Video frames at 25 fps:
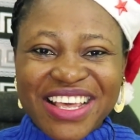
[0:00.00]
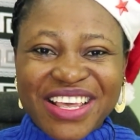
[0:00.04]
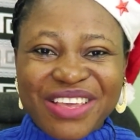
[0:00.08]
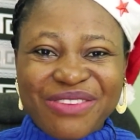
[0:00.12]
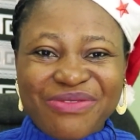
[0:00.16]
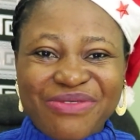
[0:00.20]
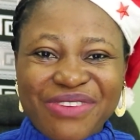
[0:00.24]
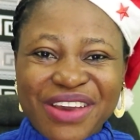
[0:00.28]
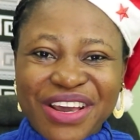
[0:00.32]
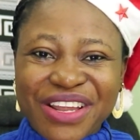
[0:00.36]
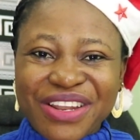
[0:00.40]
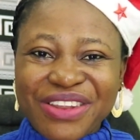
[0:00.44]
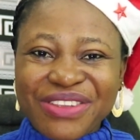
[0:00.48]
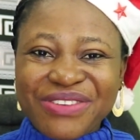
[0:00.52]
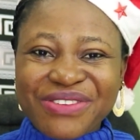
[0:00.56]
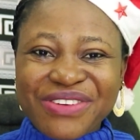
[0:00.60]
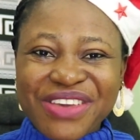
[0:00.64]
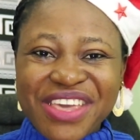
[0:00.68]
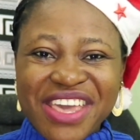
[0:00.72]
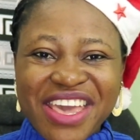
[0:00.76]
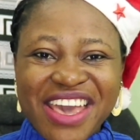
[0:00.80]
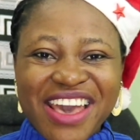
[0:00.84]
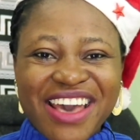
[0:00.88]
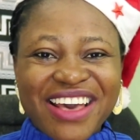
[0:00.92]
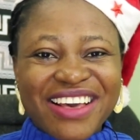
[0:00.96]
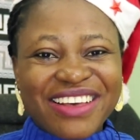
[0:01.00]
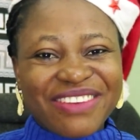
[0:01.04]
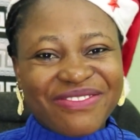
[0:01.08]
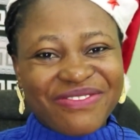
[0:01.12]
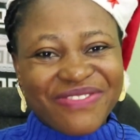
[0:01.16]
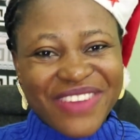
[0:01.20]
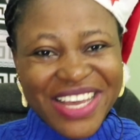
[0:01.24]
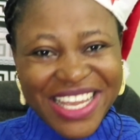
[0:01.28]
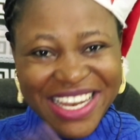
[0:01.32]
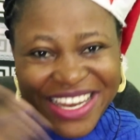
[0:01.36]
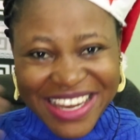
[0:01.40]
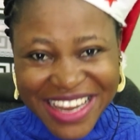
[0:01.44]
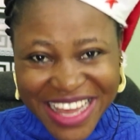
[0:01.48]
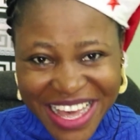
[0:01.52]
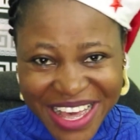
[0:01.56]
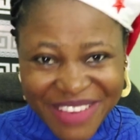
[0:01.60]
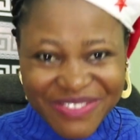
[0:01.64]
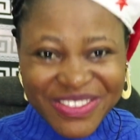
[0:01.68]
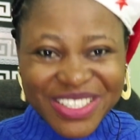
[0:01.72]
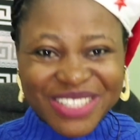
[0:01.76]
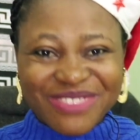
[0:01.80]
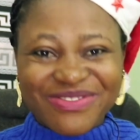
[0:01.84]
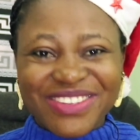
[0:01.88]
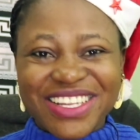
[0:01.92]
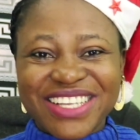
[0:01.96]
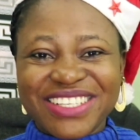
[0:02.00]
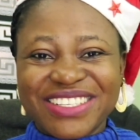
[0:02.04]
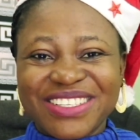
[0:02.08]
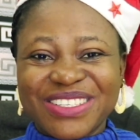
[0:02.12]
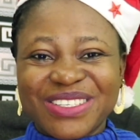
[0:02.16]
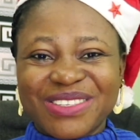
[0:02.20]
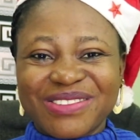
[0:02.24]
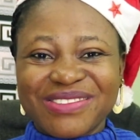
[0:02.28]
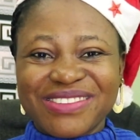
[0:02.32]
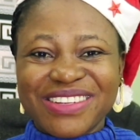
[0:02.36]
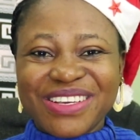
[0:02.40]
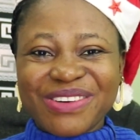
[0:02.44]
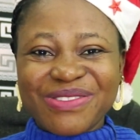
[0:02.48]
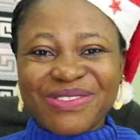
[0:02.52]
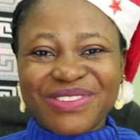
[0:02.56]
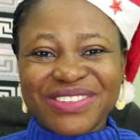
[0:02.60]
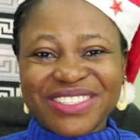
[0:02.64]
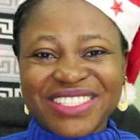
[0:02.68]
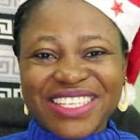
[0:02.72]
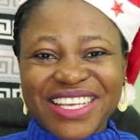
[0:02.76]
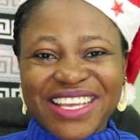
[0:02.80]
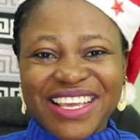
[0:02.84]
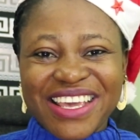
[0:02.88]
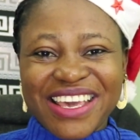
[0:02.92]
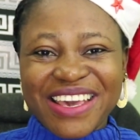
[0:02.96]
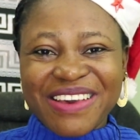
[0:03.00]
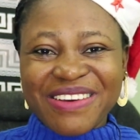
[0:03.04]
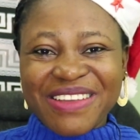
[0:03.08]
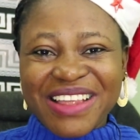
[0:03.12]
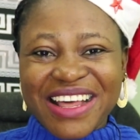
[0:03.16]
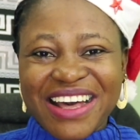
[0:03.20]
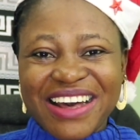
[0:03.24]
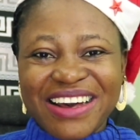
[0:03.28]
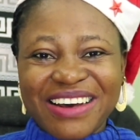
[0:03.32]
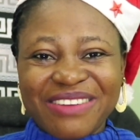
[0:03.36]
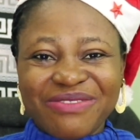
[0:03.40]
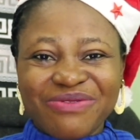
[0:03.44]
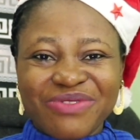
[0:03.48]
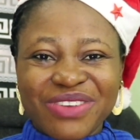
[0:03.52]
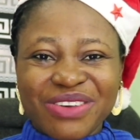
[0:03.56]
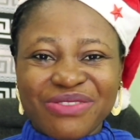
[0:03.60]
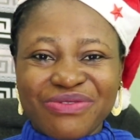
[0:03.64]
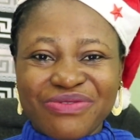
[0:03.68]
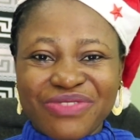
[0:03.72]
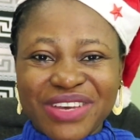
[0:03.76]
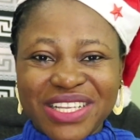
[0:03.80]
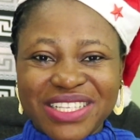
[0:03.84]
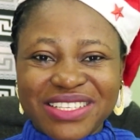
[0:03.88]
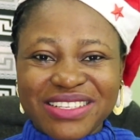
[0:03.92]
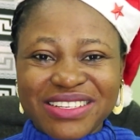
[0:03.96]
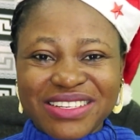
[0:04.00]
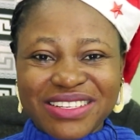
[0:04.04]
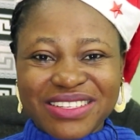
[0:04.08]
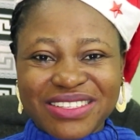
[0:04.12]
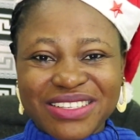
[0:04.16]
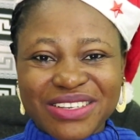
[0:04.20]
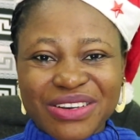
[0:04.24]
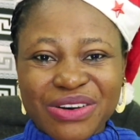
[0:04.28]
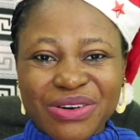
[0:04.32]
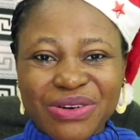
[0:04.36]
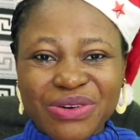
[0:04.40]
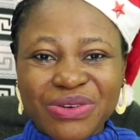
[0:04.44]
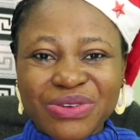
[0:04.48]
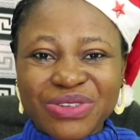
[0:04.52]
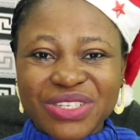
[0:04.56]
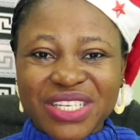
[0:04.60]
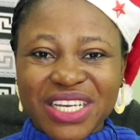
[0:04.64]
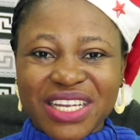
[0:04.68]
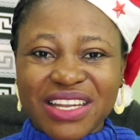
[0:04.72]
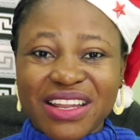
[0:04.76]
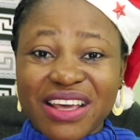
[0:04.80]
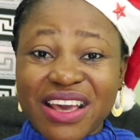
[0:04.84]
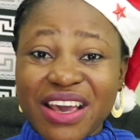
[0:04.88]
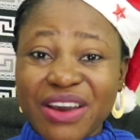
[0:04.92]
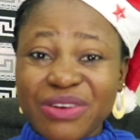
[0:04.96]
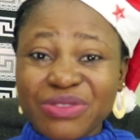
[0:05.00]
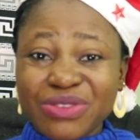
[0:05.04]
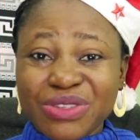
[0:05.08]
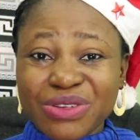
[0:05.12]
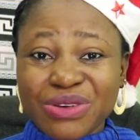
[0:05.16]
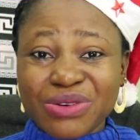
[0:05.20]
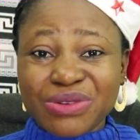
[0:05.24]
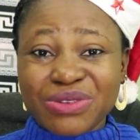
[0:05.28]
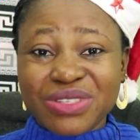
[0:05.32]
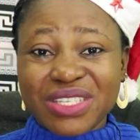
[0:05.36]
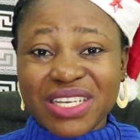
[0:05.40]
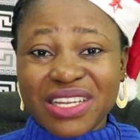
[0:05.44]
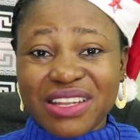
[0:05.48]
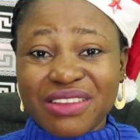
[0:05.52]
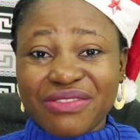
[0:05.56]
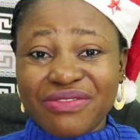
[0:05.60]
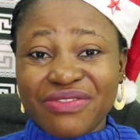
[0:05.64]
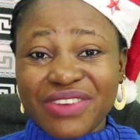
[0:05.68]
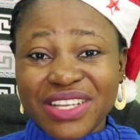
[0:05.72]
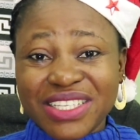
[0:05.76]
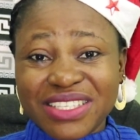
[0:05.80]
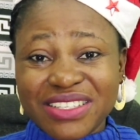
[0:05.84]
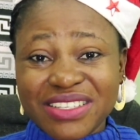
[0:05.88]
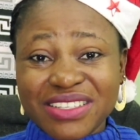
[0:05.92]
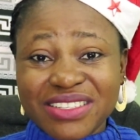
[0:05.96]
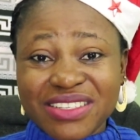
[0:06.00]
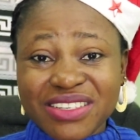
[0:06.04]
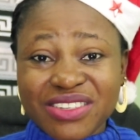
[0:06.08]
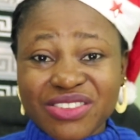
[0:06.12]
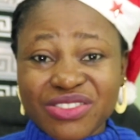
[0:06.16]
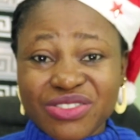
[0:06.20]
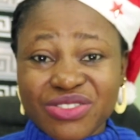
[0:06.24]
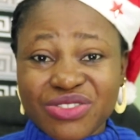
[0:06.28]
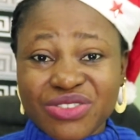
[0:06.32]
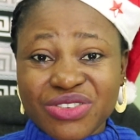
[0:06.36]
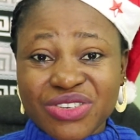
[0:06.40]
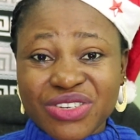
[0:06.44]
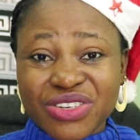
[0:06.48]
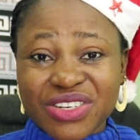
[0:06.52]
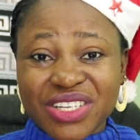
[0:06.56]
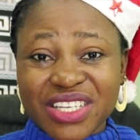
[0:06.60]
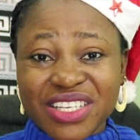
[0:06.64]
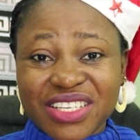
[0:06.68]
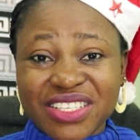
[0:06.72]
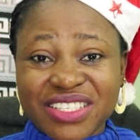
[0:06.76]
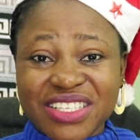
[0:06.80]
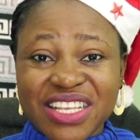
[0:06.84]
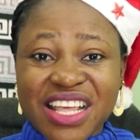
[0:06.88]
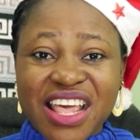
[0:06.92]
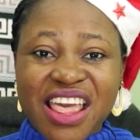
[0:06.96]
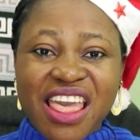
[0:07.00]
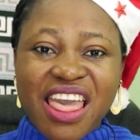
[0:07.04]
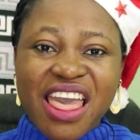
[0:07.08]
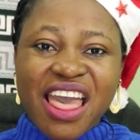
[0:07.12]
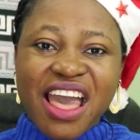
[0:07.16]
If you are new here, my name is Blessing Sule once again. I'm a fertility coach and health coach and a fertility nutritionist.